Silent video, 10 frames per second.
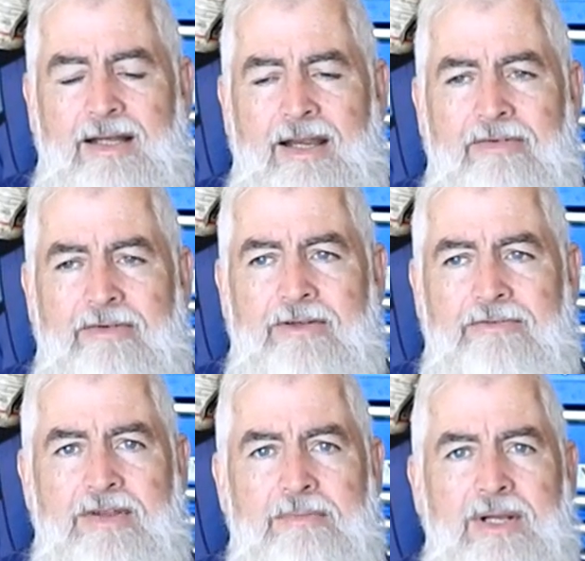every
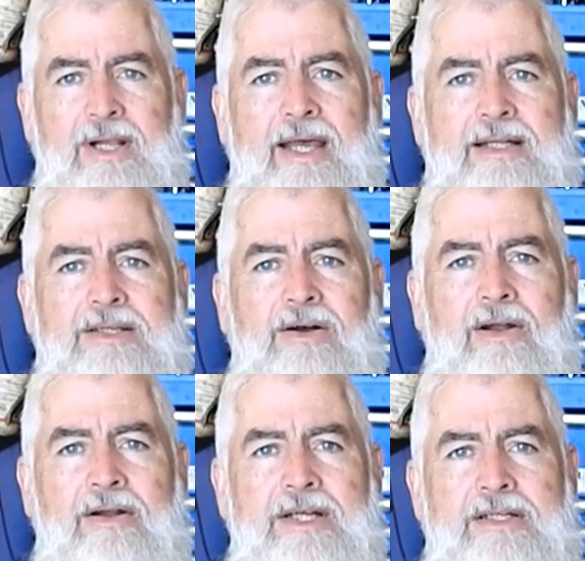50mm
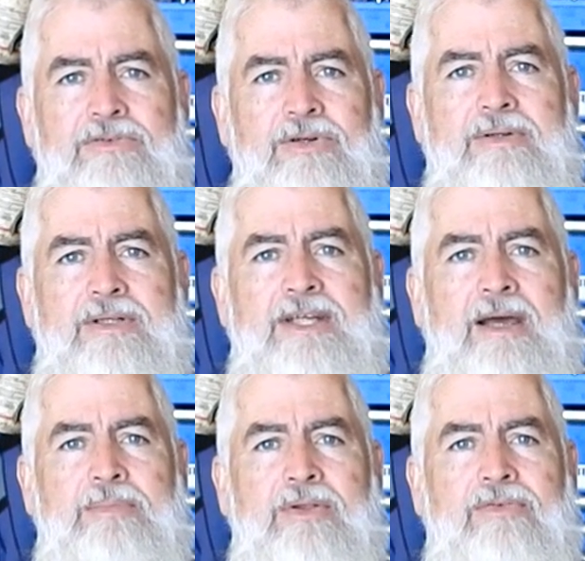outside, I just drilled and
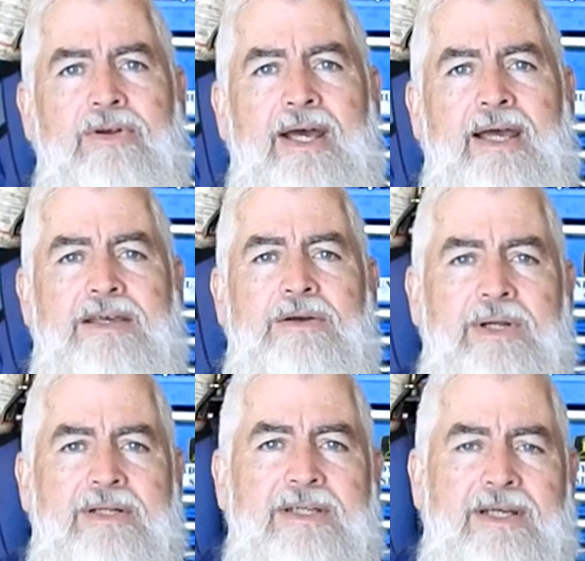tapped a 3/8
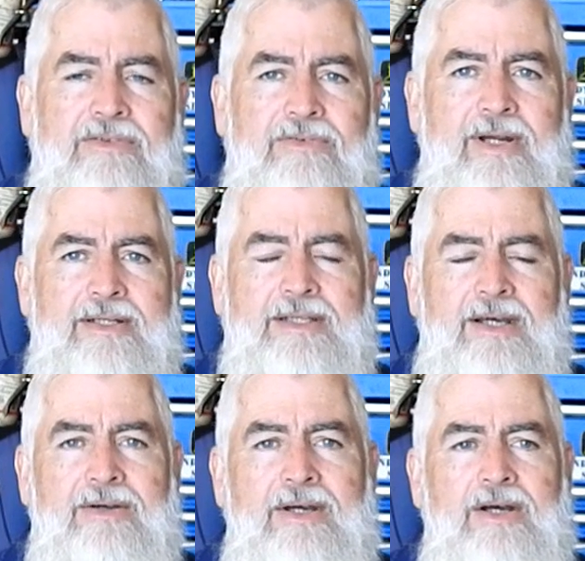UNC thread.
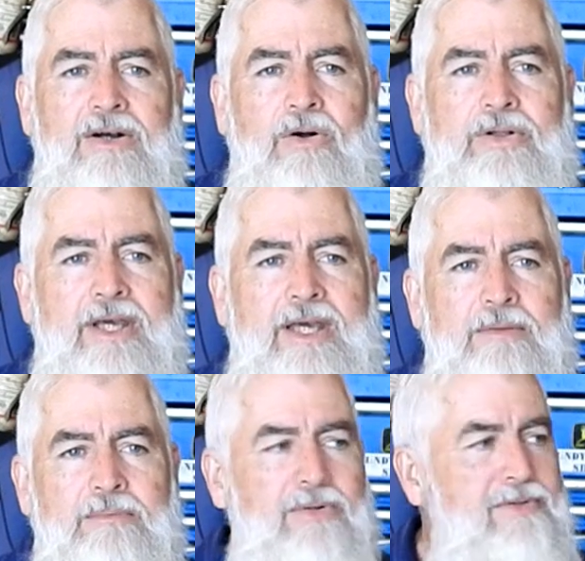So all your
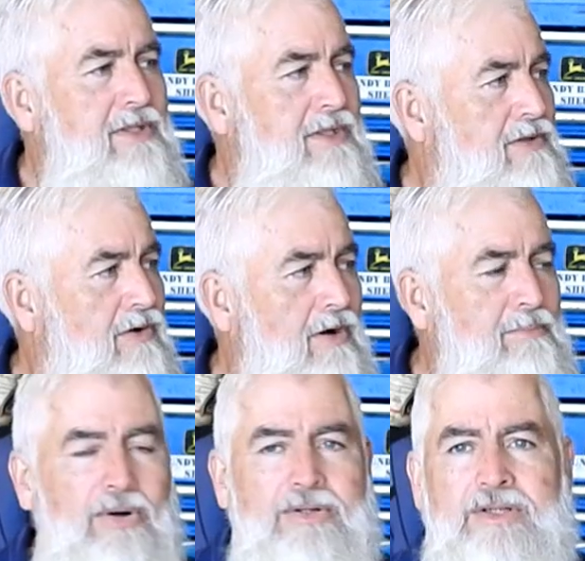gimbals and your
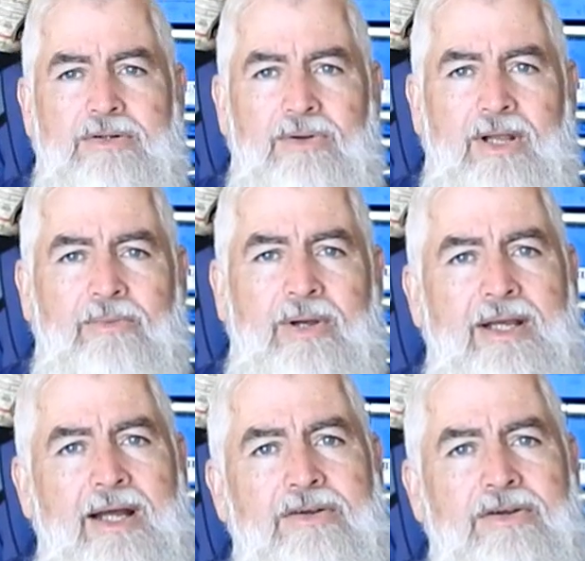tripods and all that, where
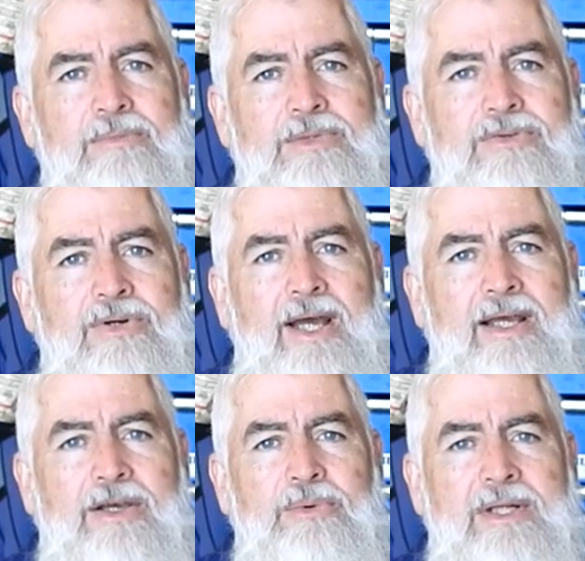you undo them was
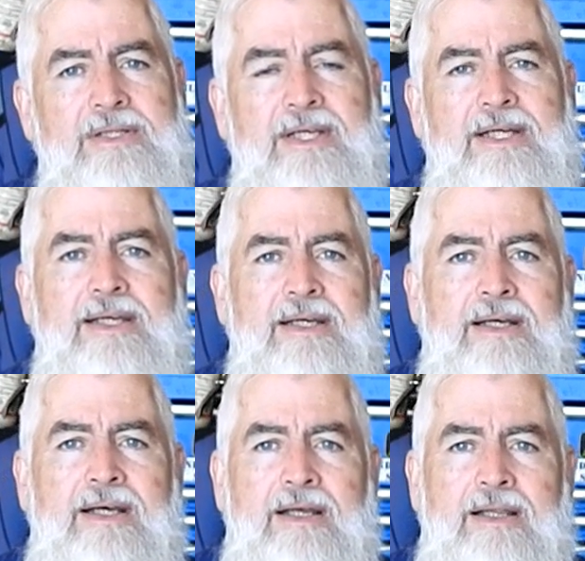3/8 UNC.
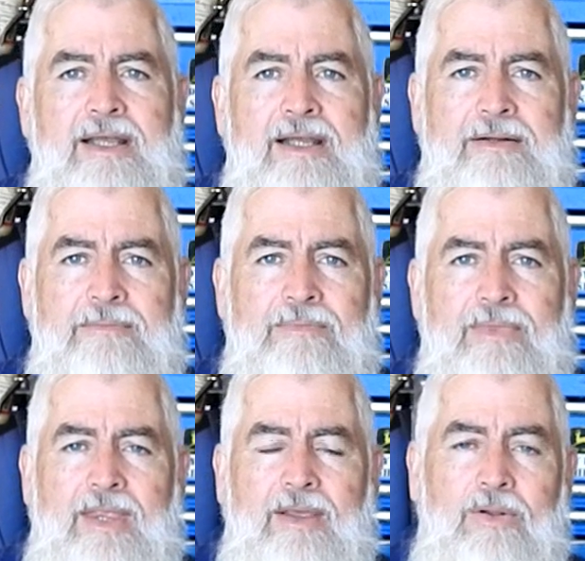Then
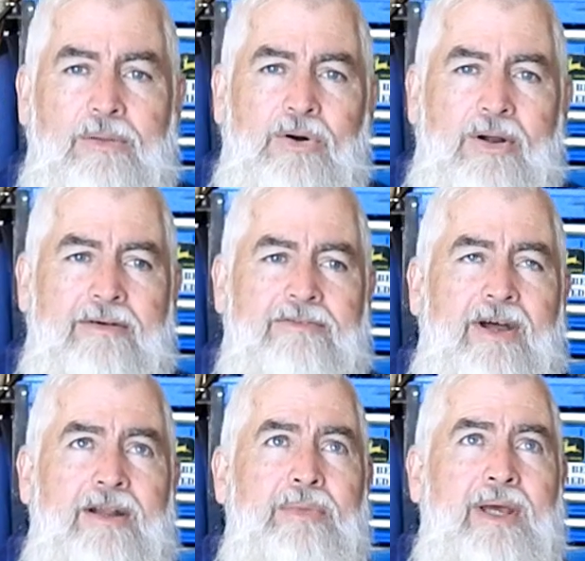all the
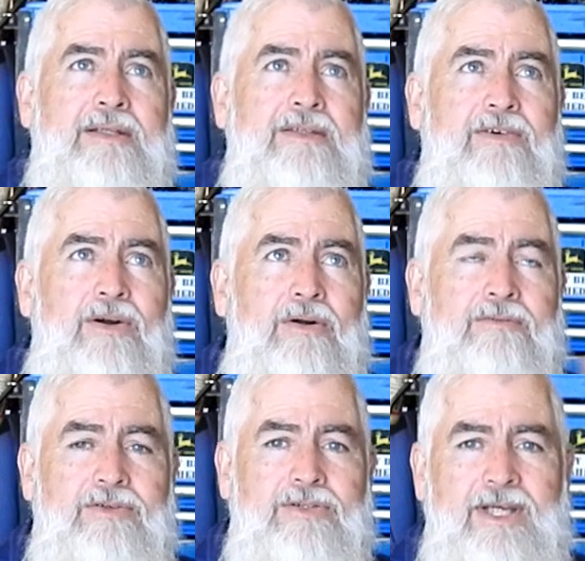microphone mounts for a
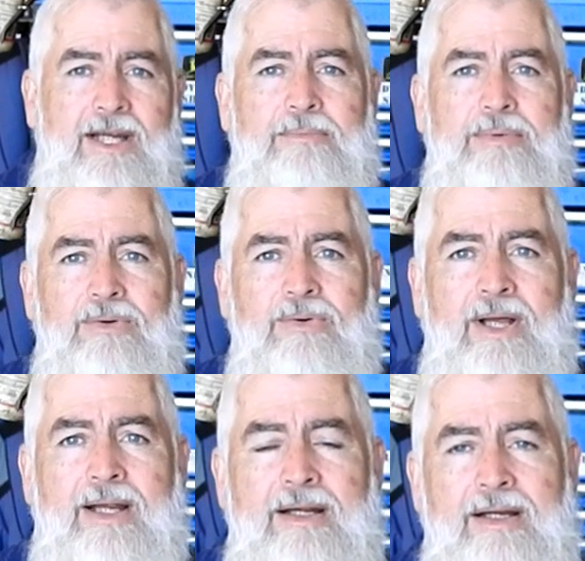hotfoot setup and all
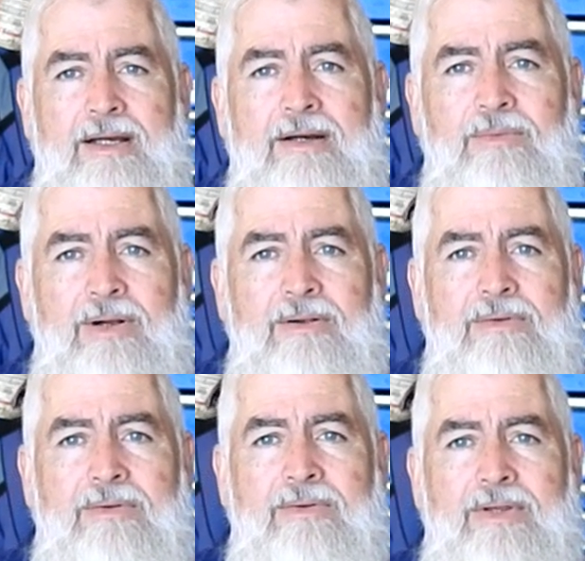that,
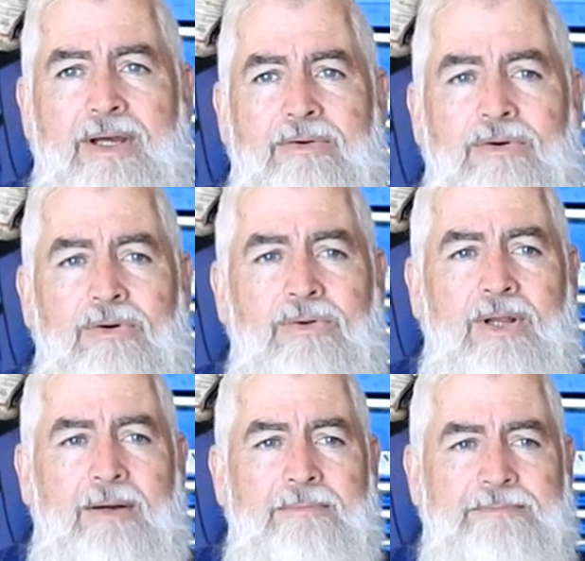well, they're
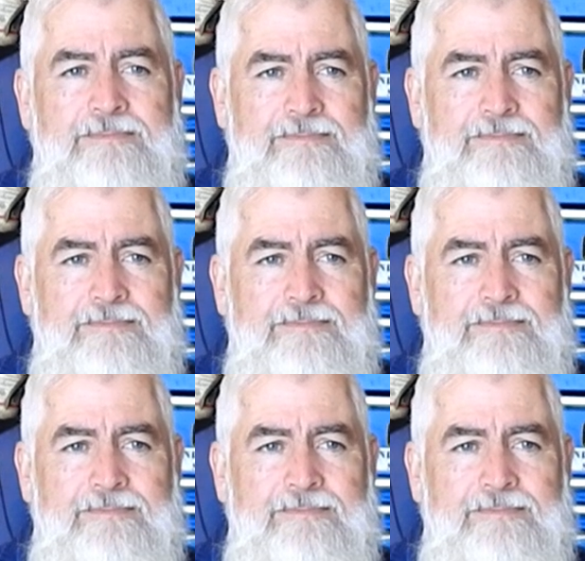all